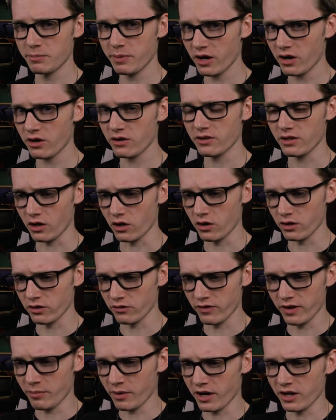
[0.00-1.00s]
Apparently all the
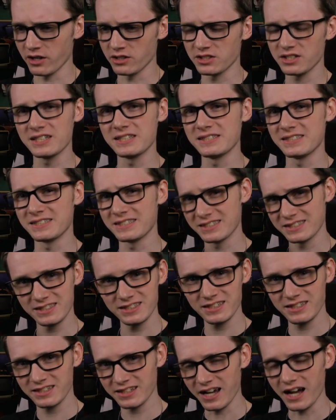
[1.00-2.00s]
vampires can
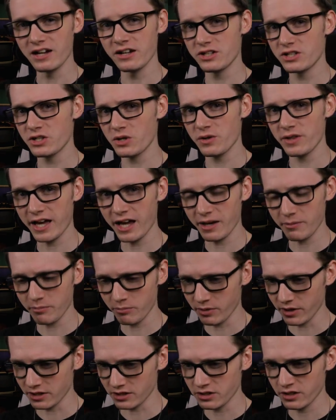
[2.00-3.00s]
kind of do that,
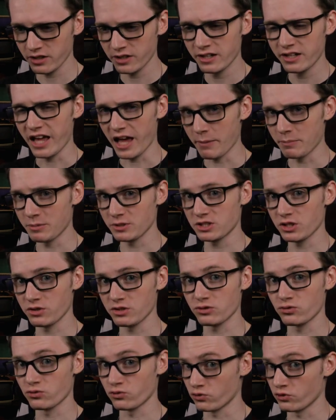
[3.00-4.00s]
but Episode
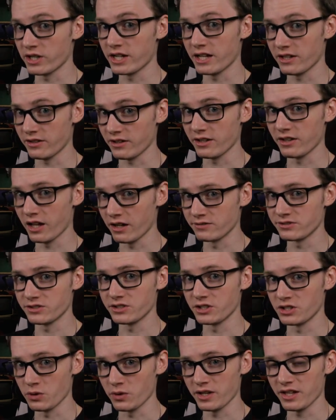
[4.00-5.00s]
just really loves to
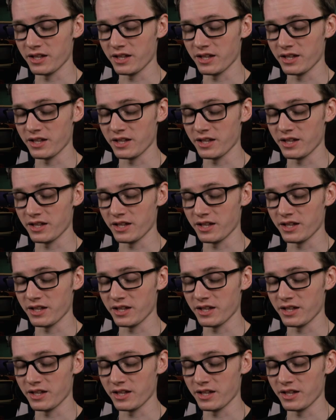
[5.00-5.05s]
do it.